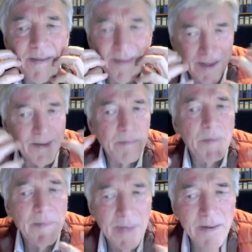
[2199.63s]
then
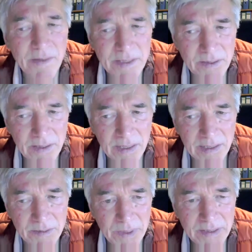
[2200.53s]
my anger is not
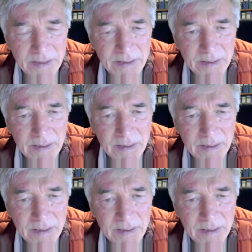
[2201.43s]
expressed.